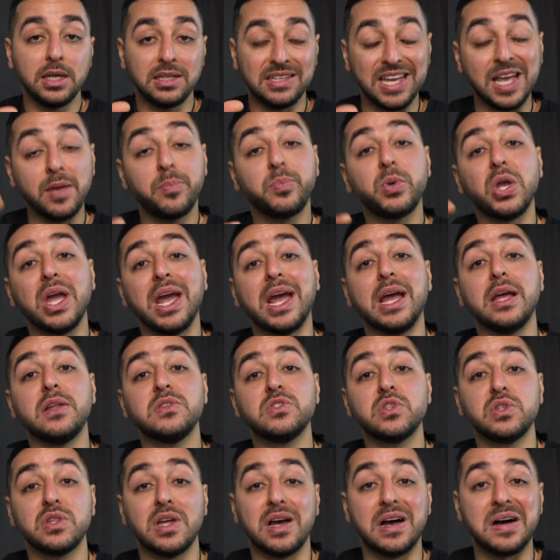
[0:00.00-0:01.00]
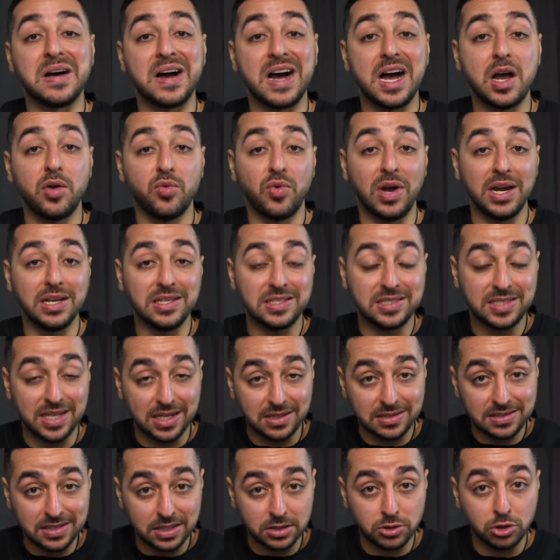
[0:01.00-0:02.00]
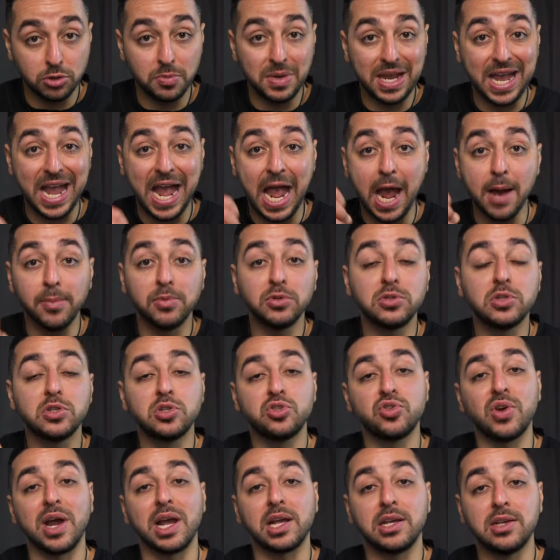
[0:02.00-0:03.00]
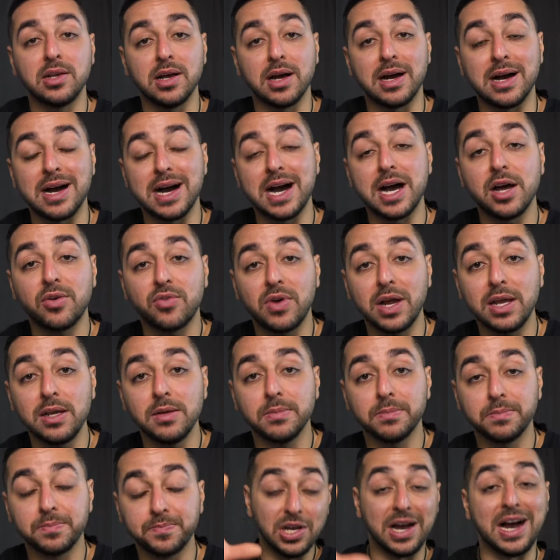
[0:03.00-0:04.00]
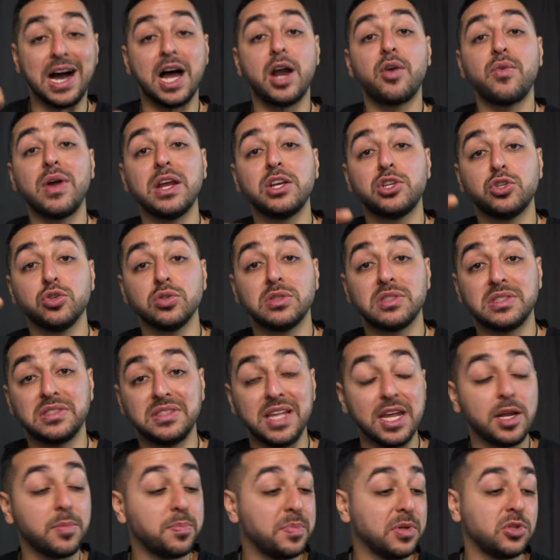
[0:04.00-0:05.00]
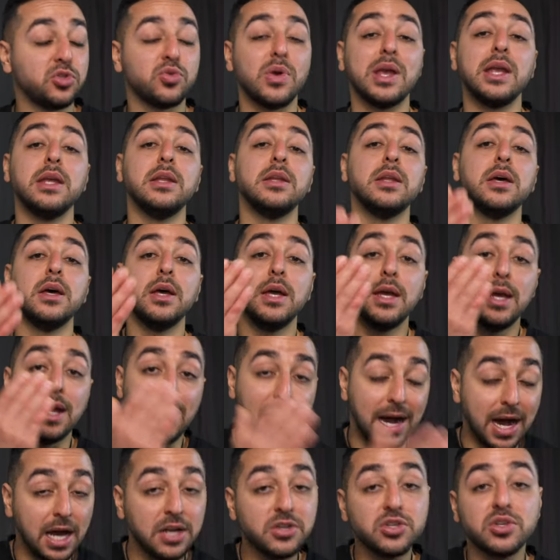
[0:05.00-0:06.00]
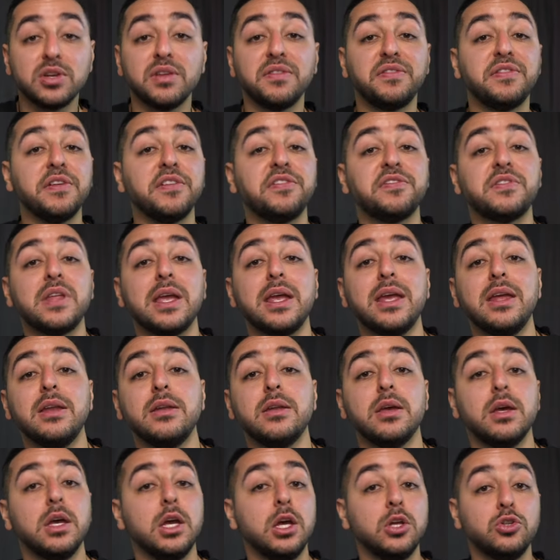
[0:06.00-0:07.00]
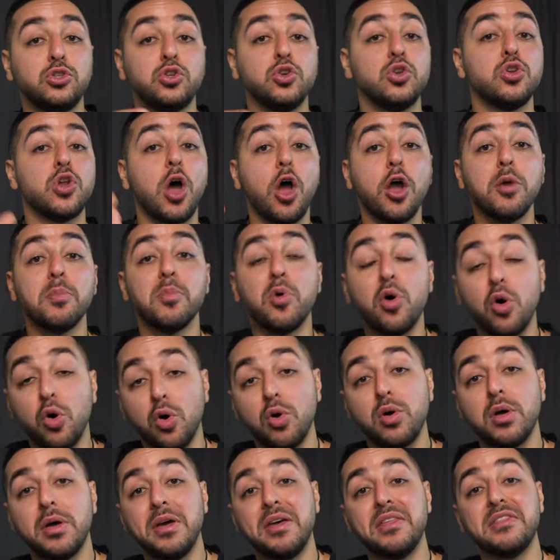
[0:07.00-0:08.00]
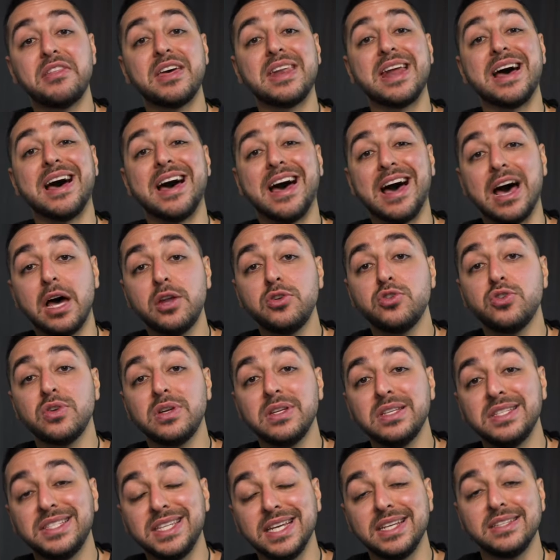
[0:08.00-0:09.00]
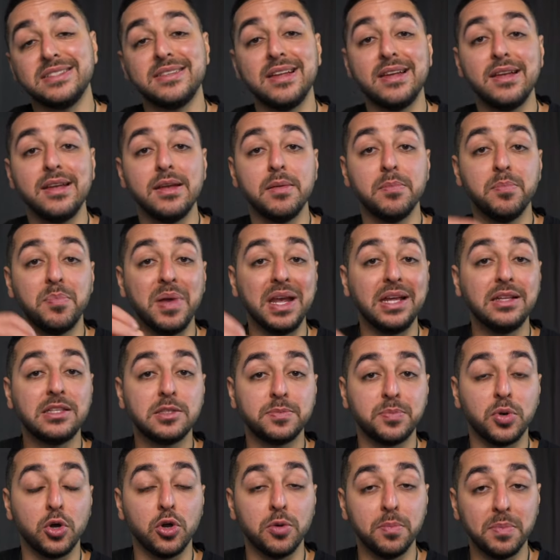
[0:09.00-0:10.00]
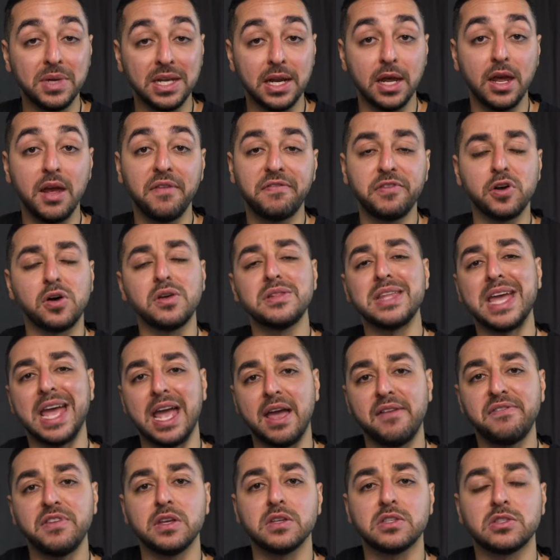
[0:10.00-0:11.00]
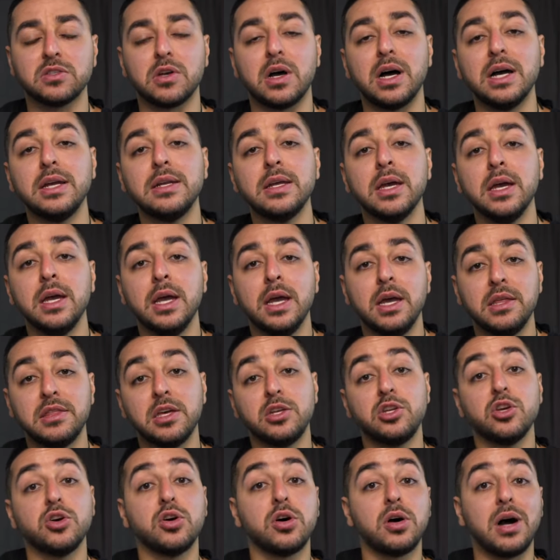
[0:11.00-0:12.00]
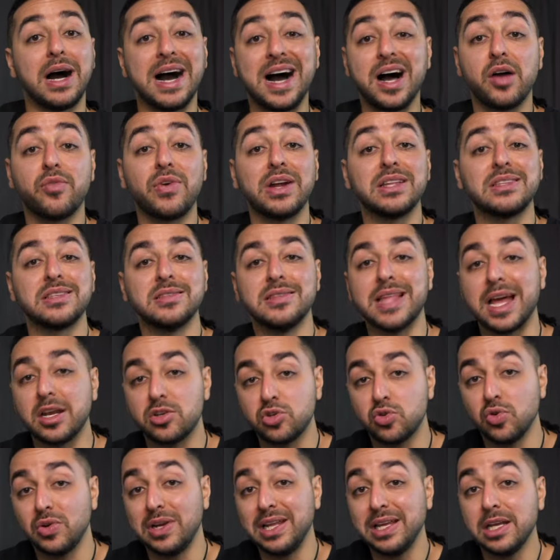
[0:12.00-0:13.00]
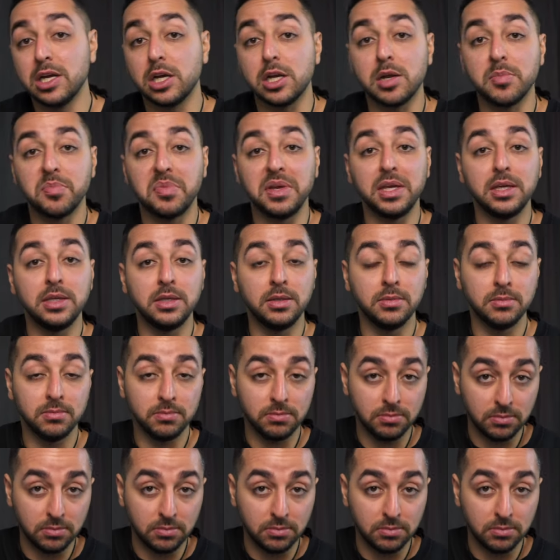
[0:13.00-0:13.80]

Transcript: Keep your hands on the heart rate sensor to be able to track your heart rate. Your heart rate should stick between 115 to no more than 160 beats per minute. If you're on the heavier side, then your heart rate's naturally gonna be